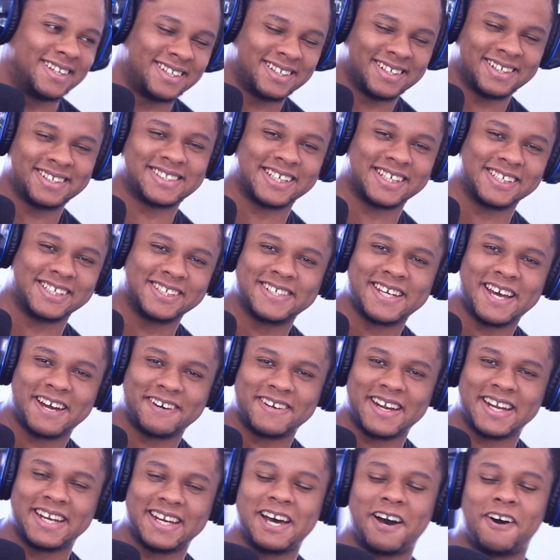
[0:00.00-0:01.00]
I'll tell you
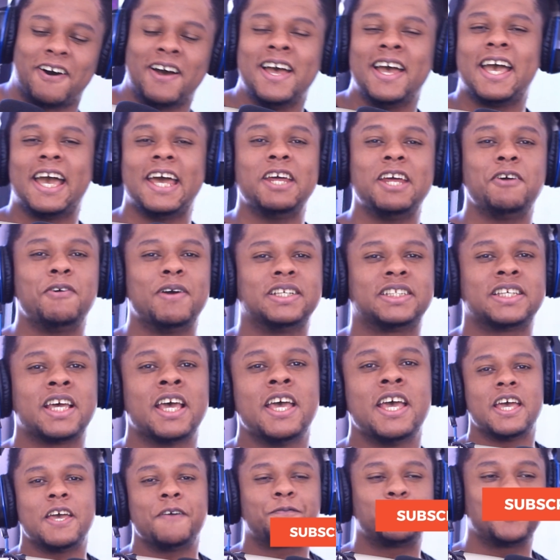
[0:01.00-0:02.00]
that right now. Anyways,
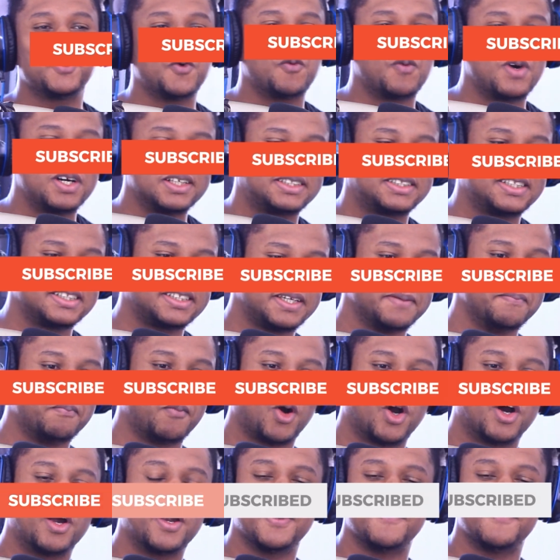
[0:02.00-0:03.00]
if you want to see
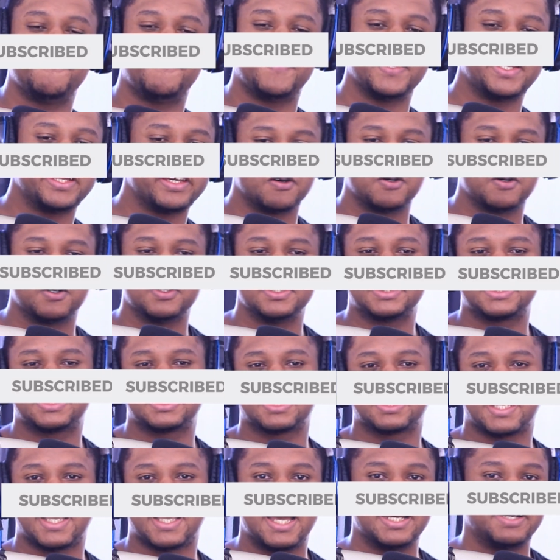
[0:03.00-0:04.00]
more
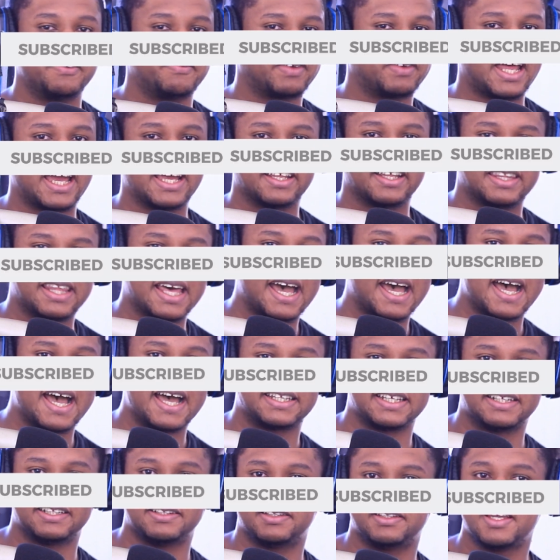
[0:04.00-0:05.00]
videos kind of like
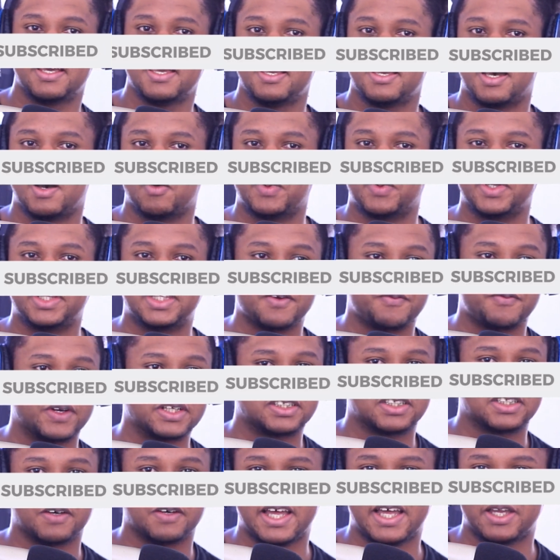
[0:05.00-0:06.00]
that and uh, with
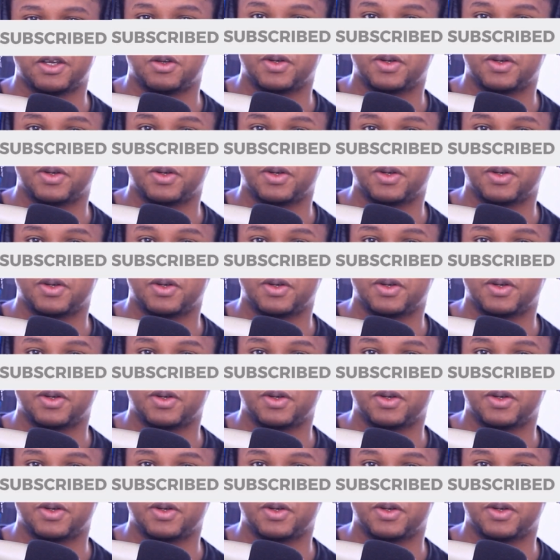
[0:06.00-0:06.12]
different stuff